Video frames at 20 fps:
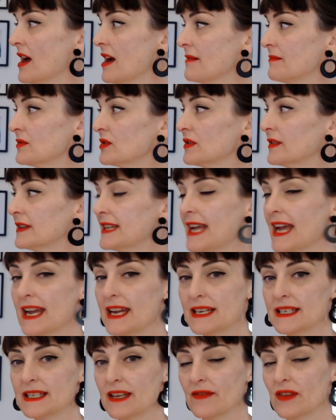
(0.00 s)

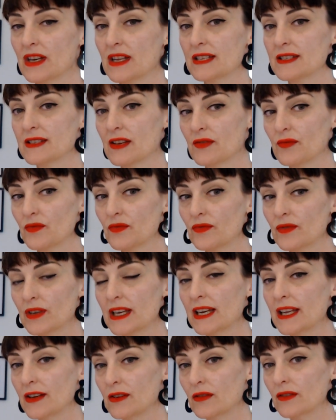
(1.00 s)
creative, and it's
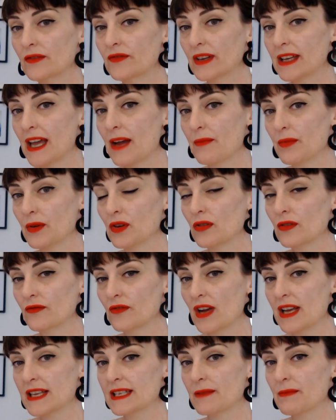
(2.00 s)
really good for Capricorn
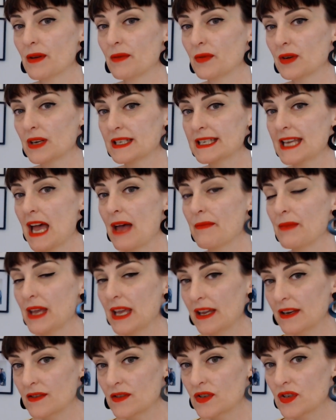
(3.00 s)
rising people to tap
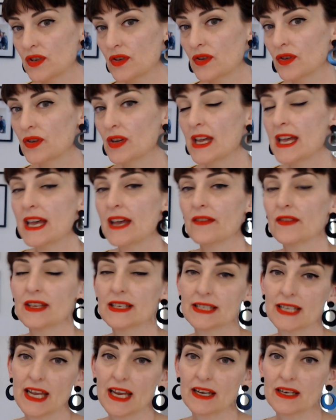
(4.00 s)
into
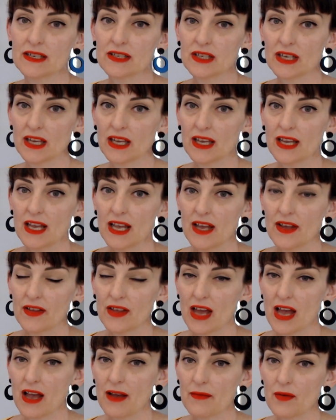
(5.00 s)
this energy
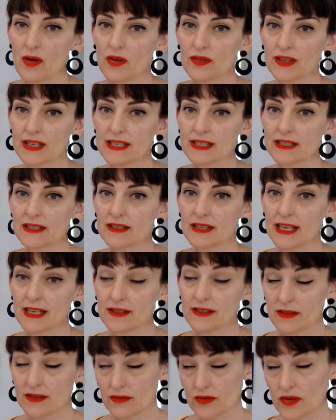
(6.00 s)
on these
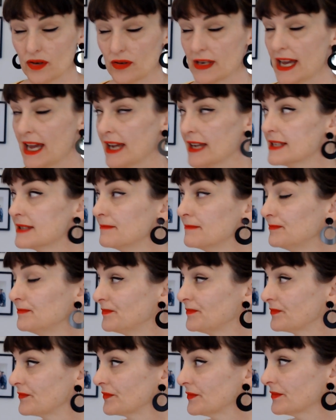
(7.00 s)
2 days,
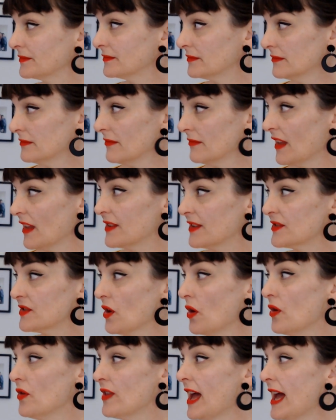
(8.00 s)

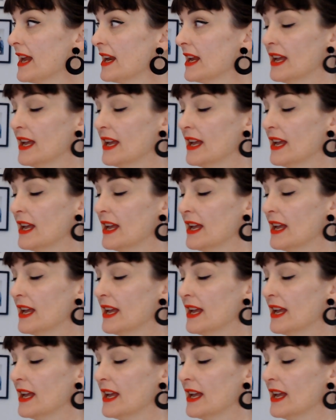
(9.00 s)
so that